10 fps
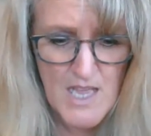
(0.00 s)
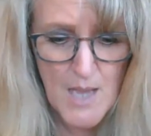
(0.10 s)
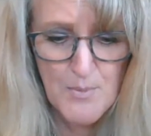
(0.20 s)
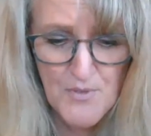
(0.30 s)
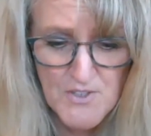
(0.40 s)

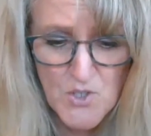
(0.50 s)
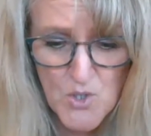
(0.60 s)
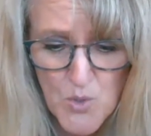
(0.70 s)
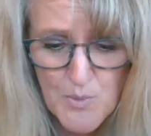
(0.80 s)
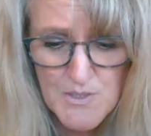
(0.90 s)
And Professor
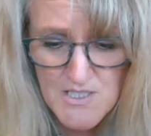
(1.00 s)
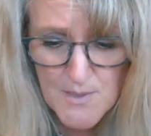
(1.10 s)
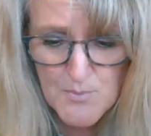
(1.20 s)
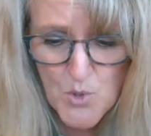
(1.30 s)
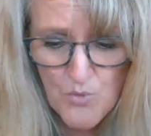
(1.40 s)
Lupin
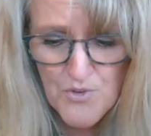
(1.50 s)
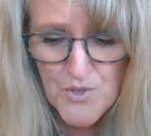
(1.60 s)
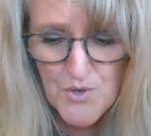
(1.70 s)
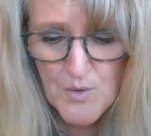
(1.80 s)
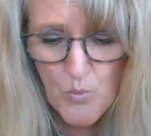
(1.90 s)
stepped over
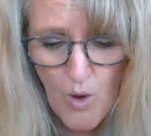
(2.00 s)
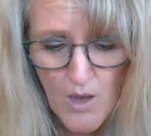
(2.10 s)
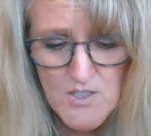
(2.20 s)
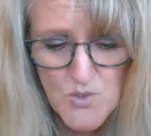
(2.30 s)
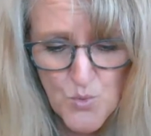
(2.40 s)
you and
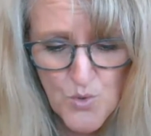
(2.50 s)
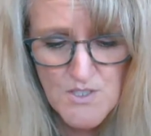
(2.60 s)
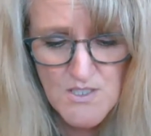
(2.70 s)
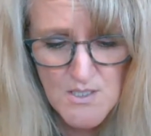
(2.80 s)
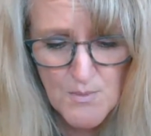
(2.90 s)
walked
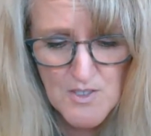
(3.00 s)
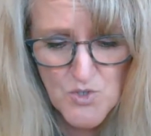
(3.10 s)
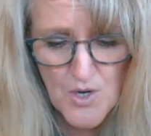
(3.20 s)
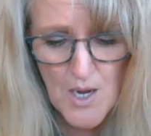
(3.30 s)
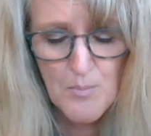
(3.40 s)
towards the
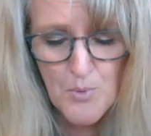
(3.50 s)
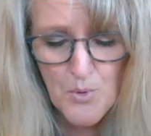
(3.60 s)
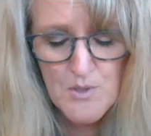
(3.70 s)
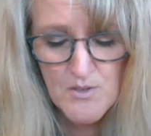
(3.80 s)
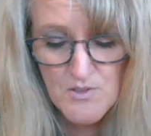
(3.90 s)
Dementor and
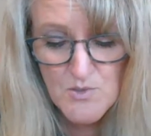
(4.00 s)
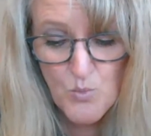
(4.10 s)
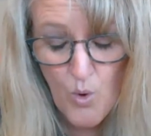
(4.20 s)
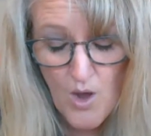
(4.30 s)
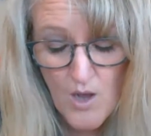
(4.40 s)
pulled out his
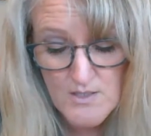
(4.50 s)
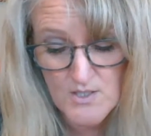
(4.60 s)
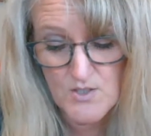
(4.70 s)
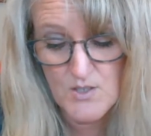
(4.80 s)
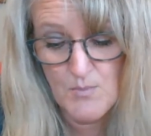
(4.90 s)
wand,"
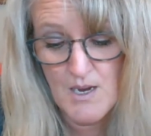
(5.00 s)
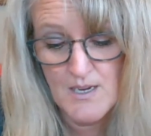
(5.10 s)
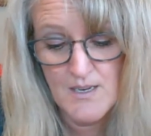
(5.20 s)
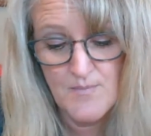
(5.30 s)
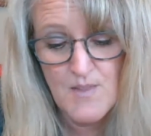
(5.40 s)
said
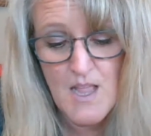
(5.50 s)
Hermione.